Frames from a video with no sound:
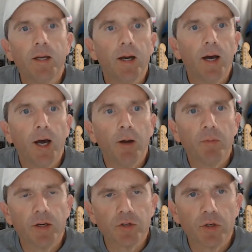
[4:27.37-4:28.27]

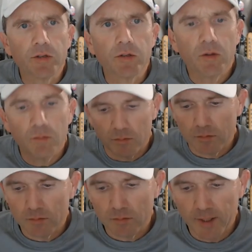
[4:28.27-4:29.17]
Actually, it's a little
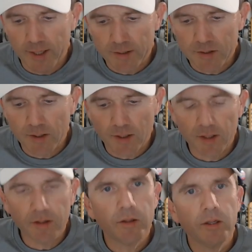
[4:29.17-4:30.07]
9,
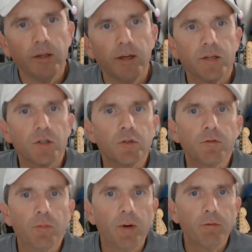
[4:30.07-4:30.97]
10, I guess it's
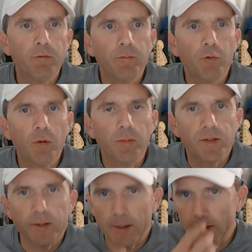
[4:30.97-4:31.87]
about 4
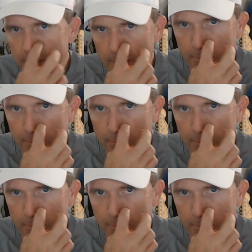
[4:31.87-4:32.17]
months ahead of time.